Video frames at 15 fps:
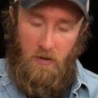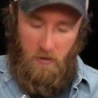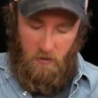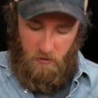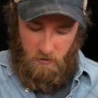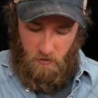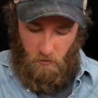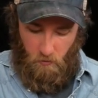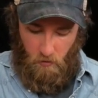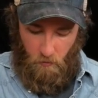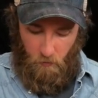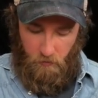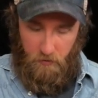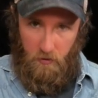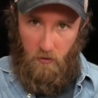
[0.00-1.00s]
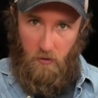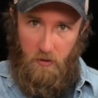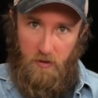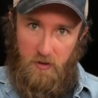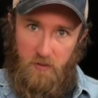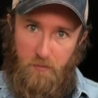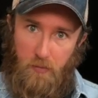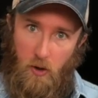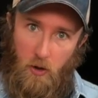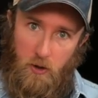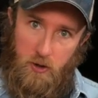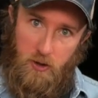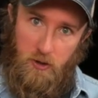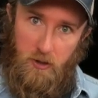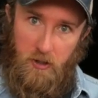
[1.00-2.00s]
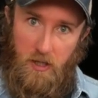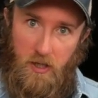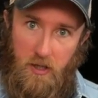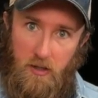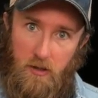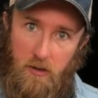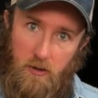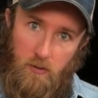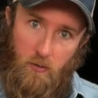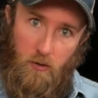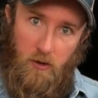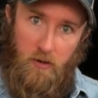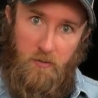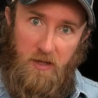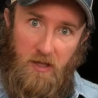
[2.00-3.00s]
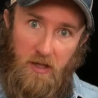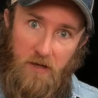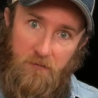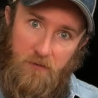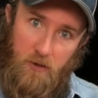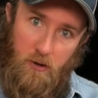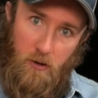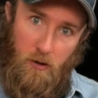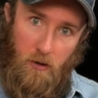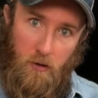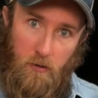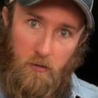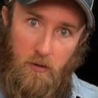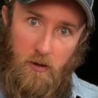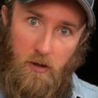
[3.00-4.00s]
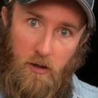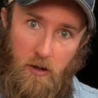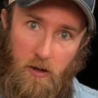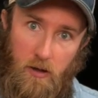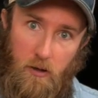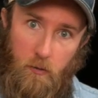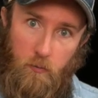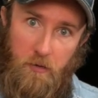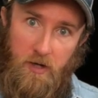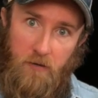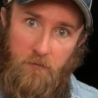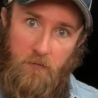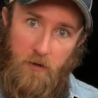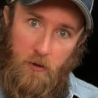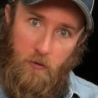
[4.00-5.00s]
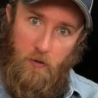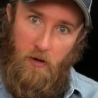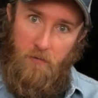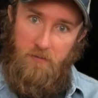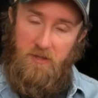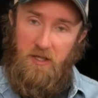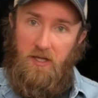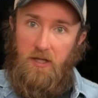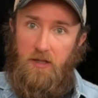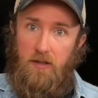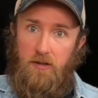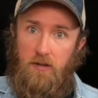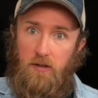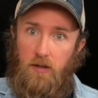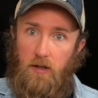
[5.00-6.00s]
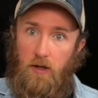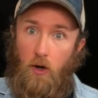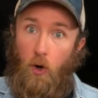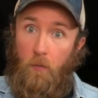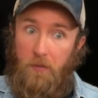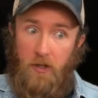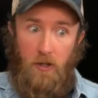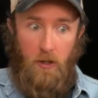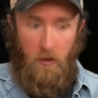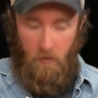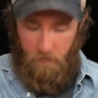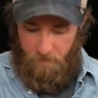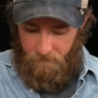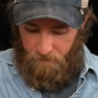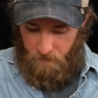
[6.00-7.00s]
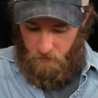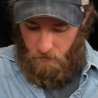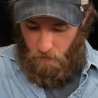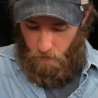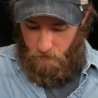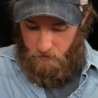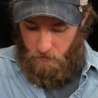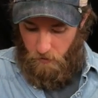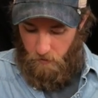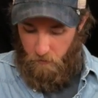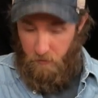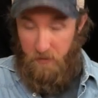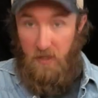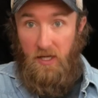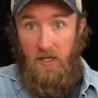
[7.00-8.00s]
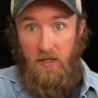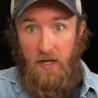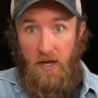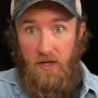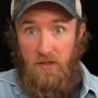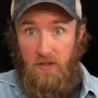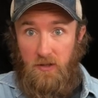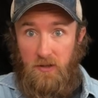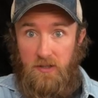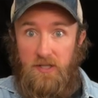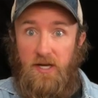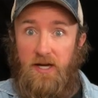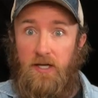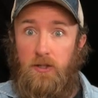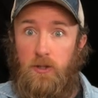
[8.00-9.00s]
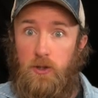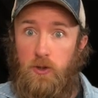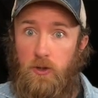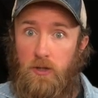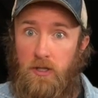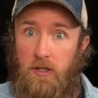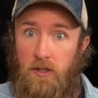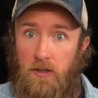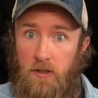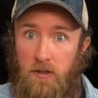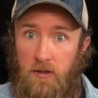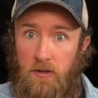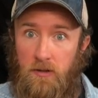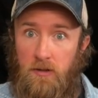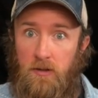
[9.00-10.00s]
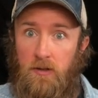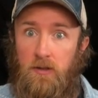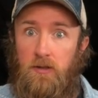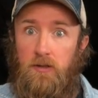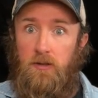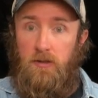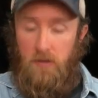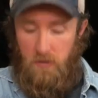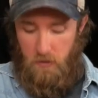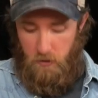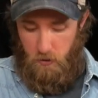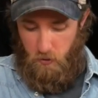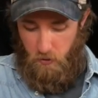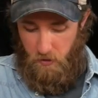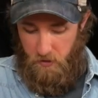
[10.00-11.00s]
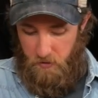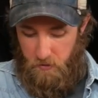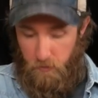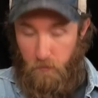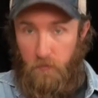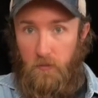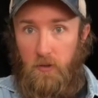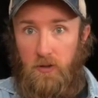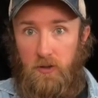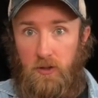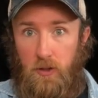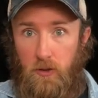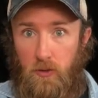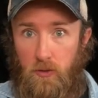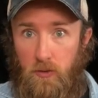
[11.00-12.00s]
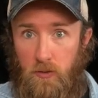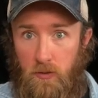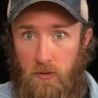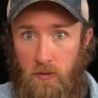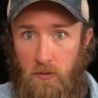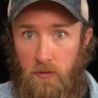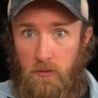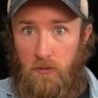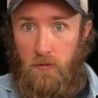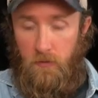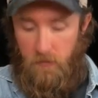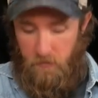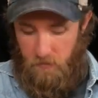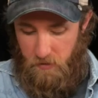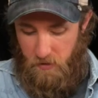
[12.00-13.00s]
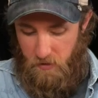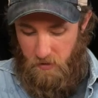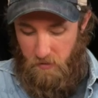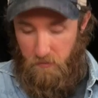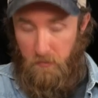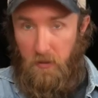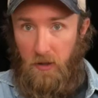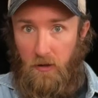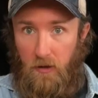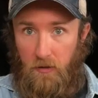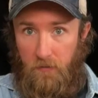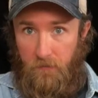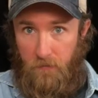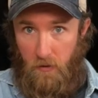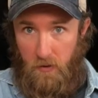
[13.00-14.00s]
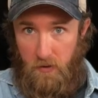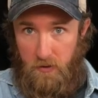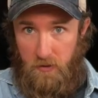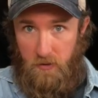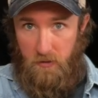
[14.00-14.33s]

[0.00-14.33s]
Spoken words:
So what we're doing is partially, we're going to be lifting our ring finger up to get an open note. So we're starting with index on the 2nd string, strings 2, and then middle on the 1st,